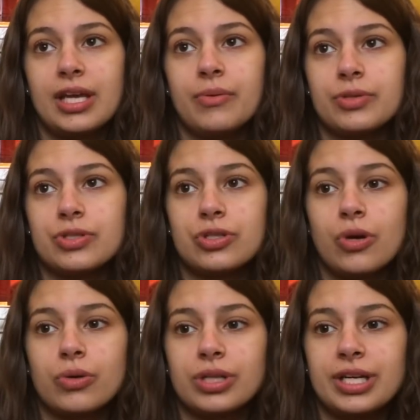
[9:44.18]
It was
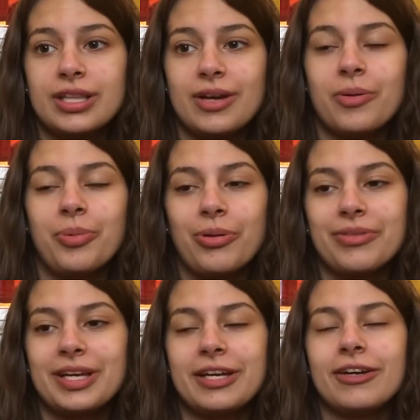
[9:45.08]
totally, they were
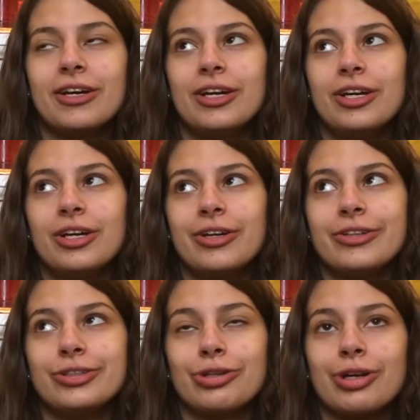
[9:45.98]
both like
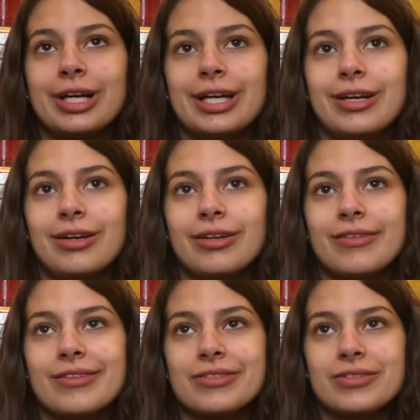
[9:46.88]
during
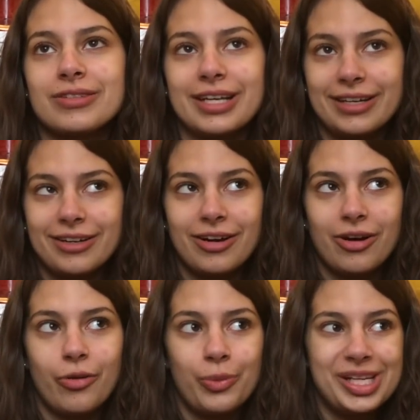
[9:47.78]
this like
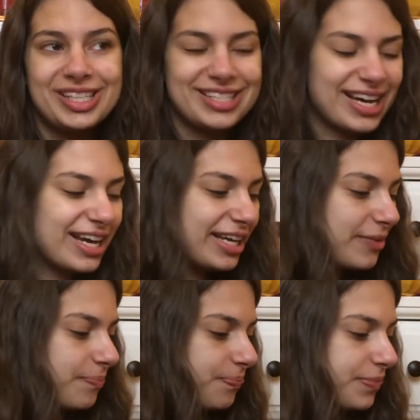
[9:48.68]
a
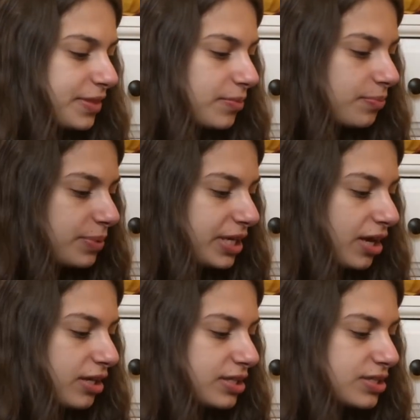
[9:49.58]
weekday,
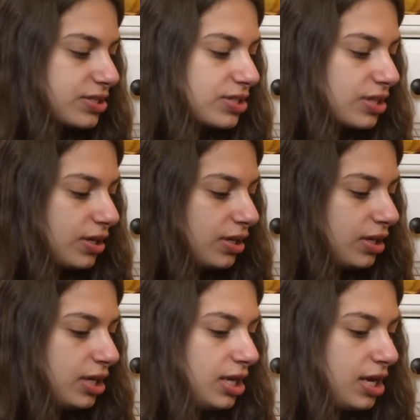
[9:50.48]
because
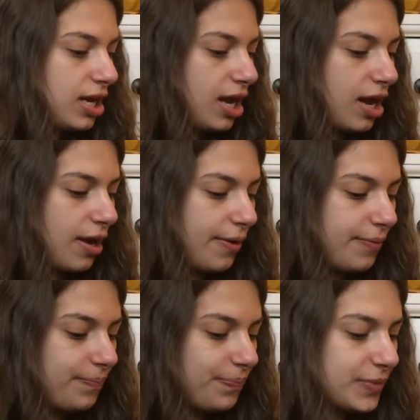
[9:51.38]

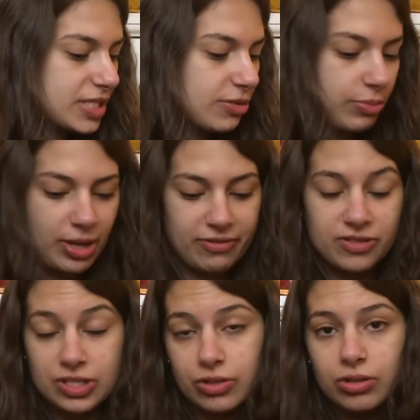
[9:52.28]
some of my
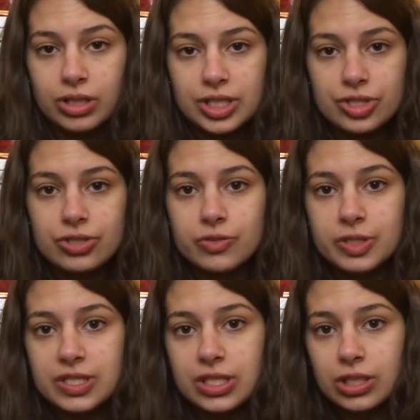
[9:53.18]
physical conditions
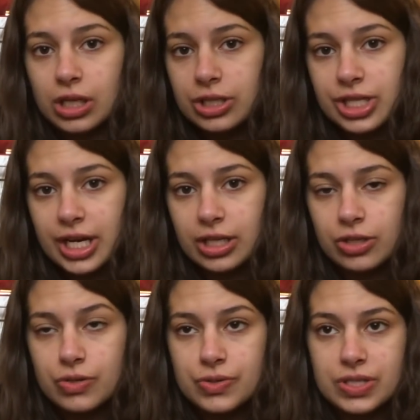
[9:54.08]
were still
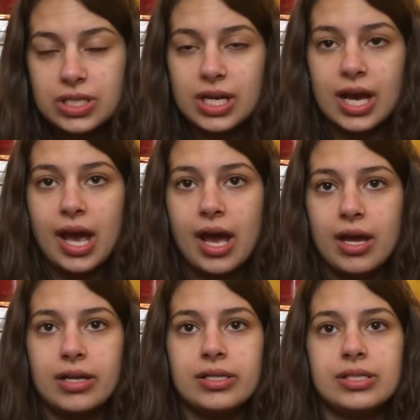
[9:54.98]
undiagnosed,
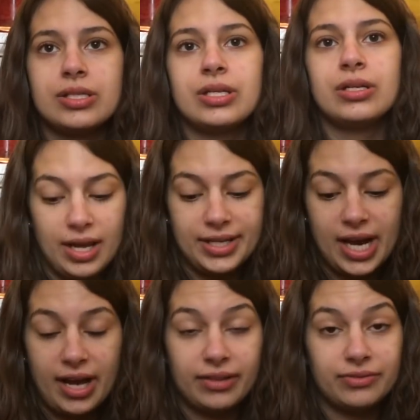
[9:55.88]
and
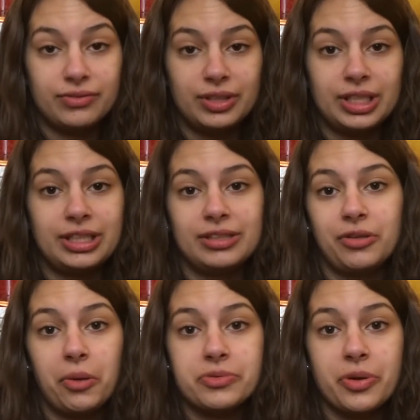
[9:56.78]
yeah, I really didn't
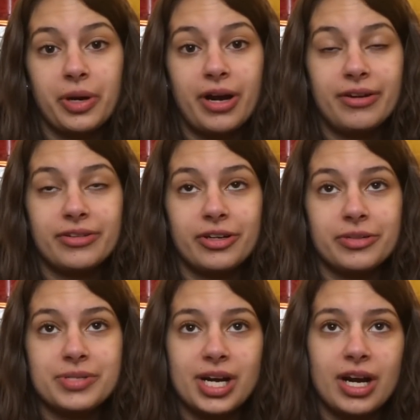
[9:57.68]
know what was going on, thought
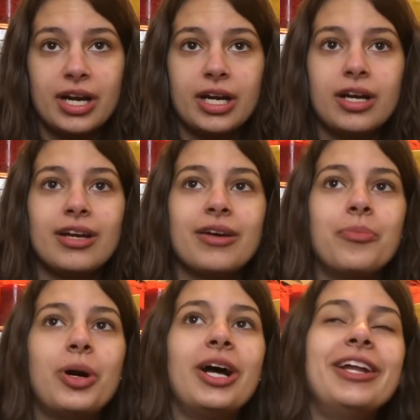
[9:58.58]
I was dying.
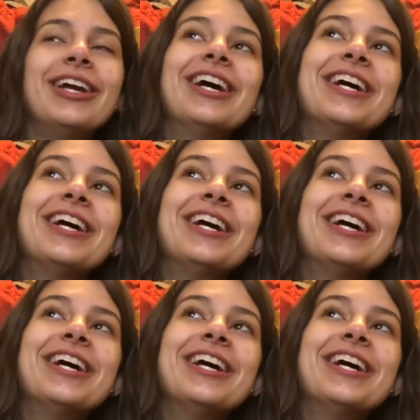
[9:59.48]
But